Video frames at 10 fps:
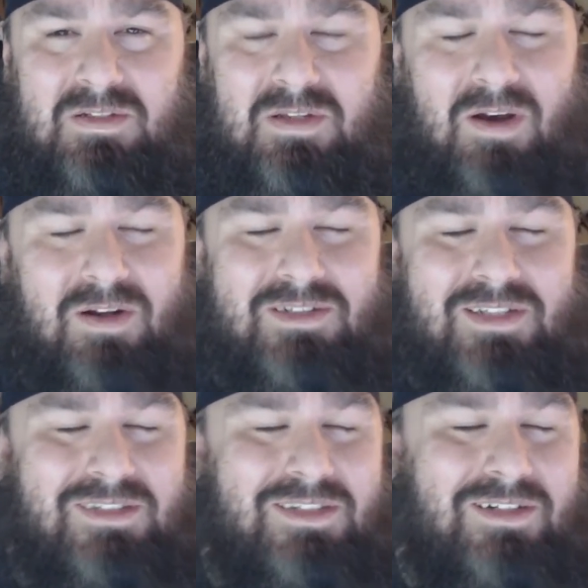Otis
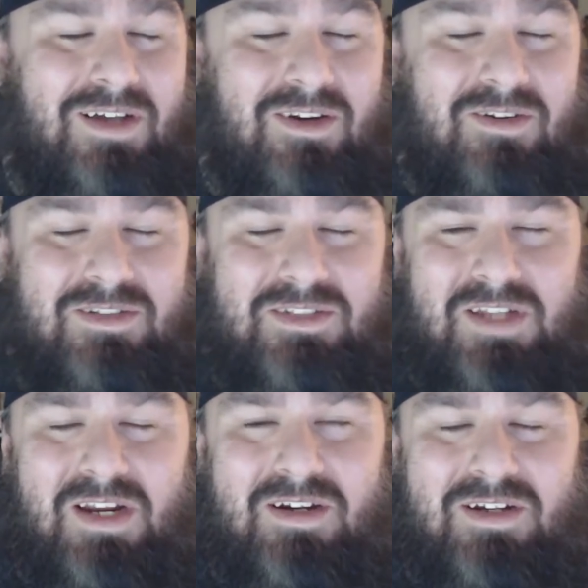says that Tucker isn't
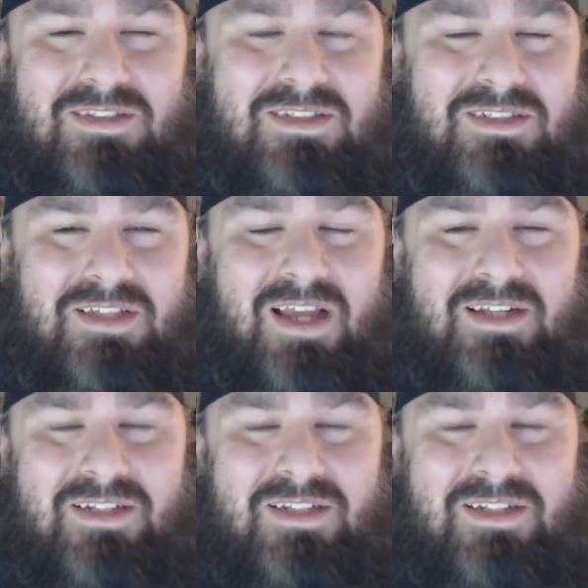there because he's got